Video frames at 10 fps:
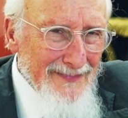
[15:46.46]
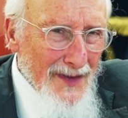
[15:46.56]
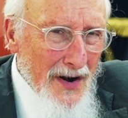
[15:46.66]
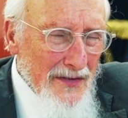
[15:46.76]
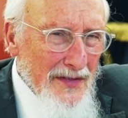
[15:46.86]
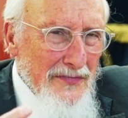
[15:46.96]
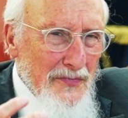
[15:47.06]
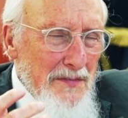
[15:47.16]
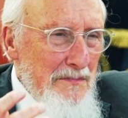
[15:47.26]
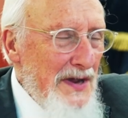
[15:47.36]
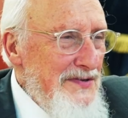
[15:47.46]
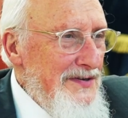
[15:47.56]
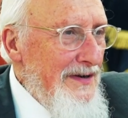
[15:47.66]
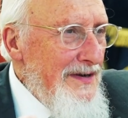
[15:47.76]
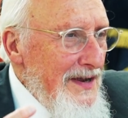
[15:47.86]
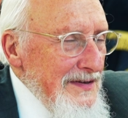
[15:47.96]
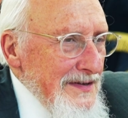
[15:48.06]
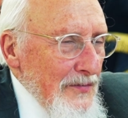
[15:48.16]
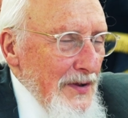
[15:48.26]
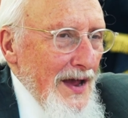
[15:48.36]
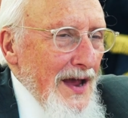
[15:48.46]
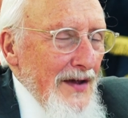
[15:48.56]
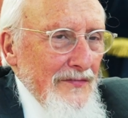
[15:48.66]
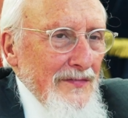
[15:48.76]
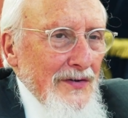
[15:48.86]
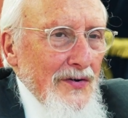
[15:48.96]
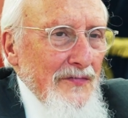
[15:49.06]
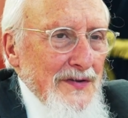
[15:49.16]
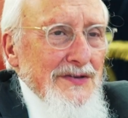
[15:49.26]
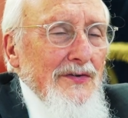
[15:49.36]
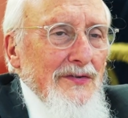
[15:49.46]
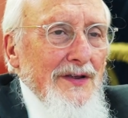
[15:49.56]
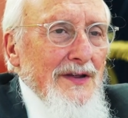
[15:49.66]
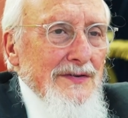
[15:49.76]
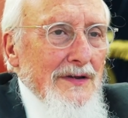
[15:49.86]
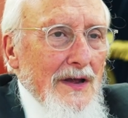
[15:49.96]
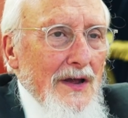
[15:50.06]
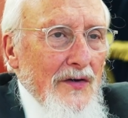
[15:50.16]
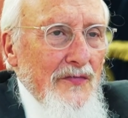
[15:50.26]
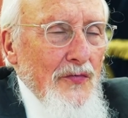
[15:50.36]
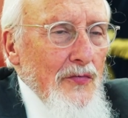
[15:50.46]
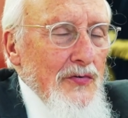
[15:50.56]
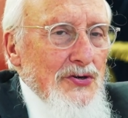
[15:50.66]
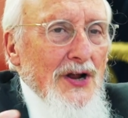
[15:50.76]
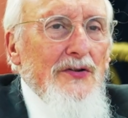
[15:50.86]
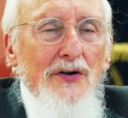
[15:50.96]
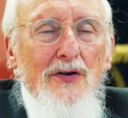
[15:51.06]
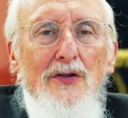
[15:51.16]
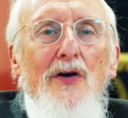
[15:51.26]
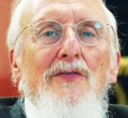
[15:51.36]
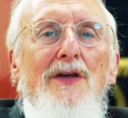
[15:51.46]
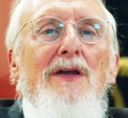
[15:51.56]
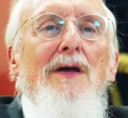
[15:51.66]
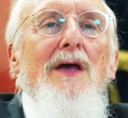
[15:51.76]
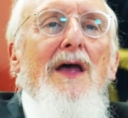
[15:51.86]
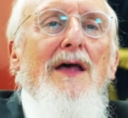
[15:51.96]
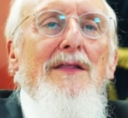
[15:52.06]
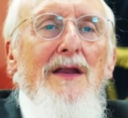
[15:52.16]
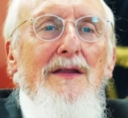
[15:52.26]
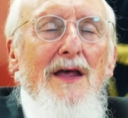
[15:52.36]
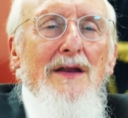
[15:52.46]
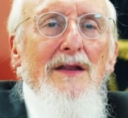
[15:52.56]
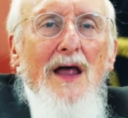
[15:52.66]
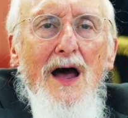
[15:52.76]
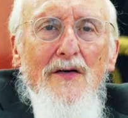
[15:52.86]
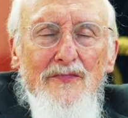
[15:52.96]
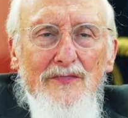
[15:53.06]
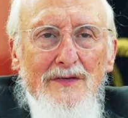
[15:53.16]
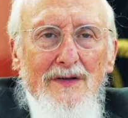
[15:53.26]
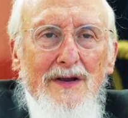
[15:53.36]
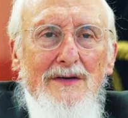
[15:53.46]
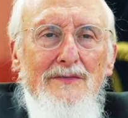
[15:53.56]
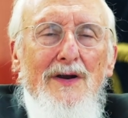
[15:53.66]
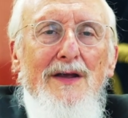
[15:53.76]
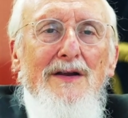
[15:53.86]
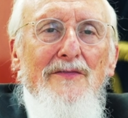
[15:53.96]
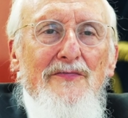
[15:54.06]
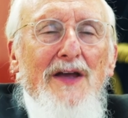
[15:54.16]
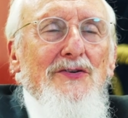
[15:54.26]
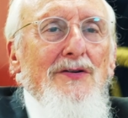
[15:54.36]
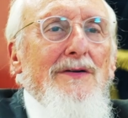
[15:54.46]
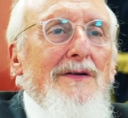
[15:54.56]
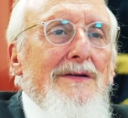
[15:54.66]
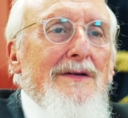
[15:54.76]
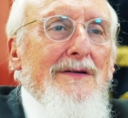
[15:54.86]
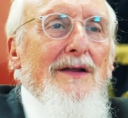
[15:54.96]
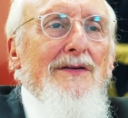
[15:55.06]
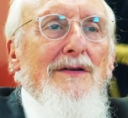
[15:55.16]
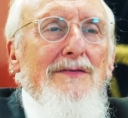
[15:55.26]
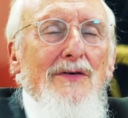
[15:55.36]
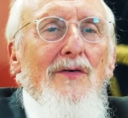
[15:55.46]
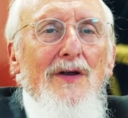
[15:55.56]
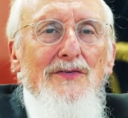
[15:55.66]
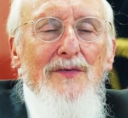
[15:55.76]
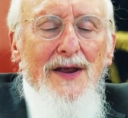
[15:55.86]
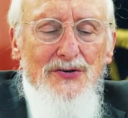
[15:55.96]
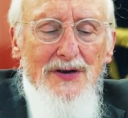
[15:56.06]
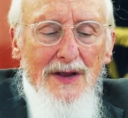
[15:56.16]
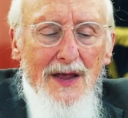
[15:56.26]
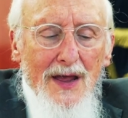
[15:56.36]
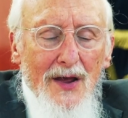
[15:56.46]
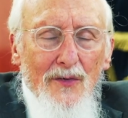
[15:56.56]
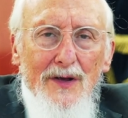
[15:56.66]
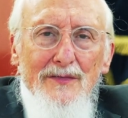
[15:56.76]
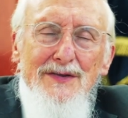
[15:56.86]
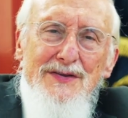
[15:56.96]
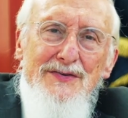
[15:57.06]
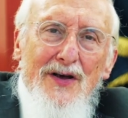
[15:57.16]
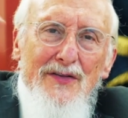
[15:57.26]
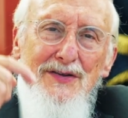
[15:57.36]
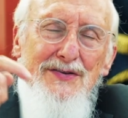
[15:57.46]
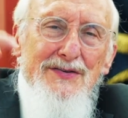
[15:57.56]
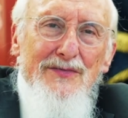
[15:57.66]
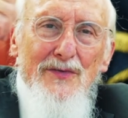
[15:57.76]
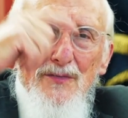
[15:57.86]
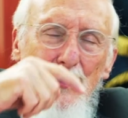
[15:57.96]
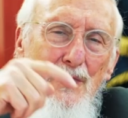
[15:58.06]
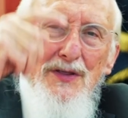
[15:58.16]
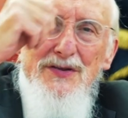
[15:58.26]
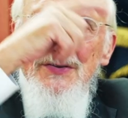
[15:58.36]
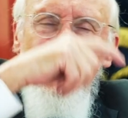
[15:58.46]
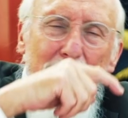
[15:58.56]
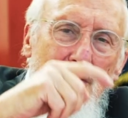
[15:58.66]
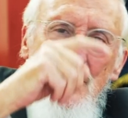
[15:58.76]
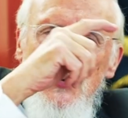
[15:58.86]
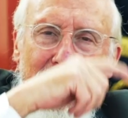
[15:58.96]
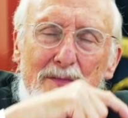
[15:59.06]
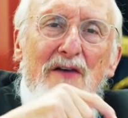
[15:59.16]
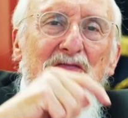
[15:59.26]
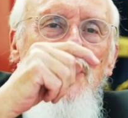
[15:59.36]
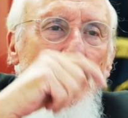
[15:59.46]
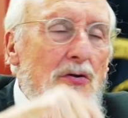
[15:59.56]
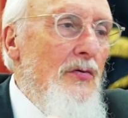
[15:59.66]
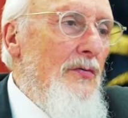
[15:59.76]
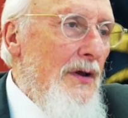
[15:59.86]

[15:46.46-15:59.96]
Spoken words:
are the three basic needs that we have, physical needs: food, shelter, clothing, and love, and affection, and so on, direction. Well, this is the Rabbanu Shalom, Avinu